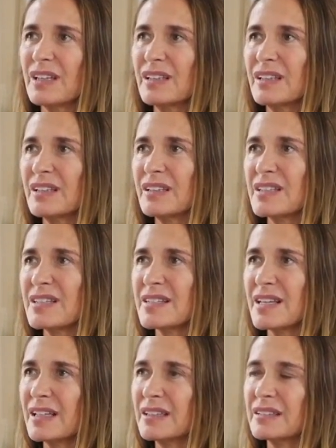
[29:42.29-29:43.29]
And the
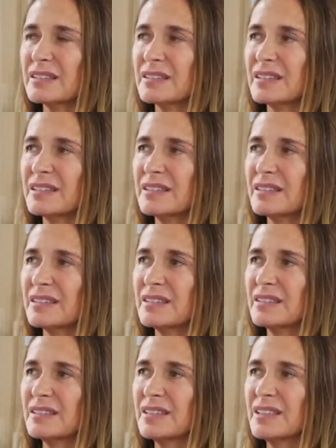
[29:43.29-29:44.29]
cycle,
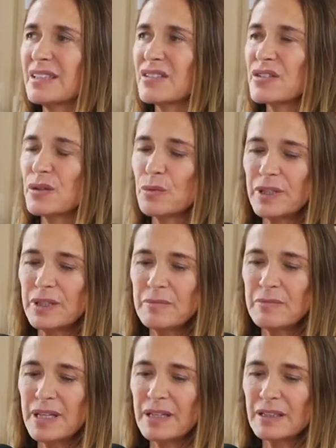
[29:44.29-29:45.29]
so when
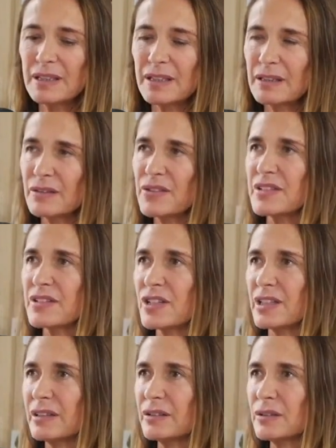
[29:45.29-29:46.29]
a man kills a
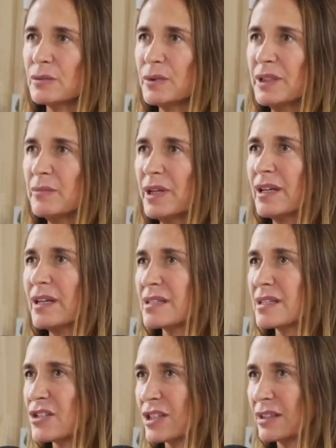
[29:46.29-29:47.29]
child, or when a man
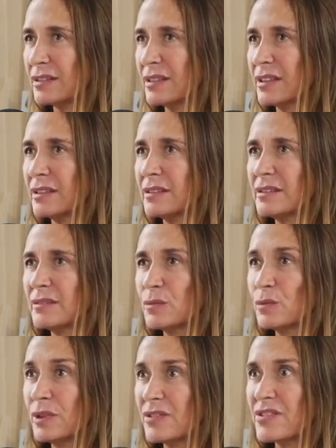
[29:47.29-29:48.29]
has a child killed,
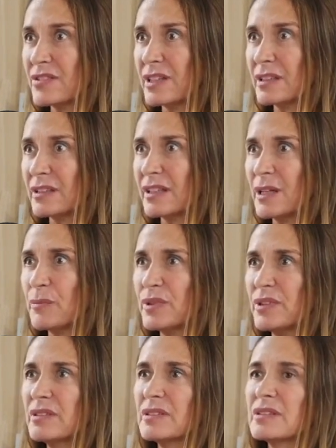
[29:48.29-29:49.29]
wants that to
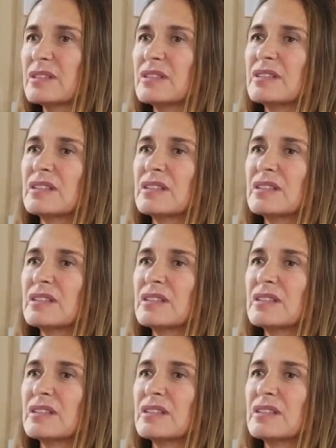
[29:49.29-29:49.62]
happen,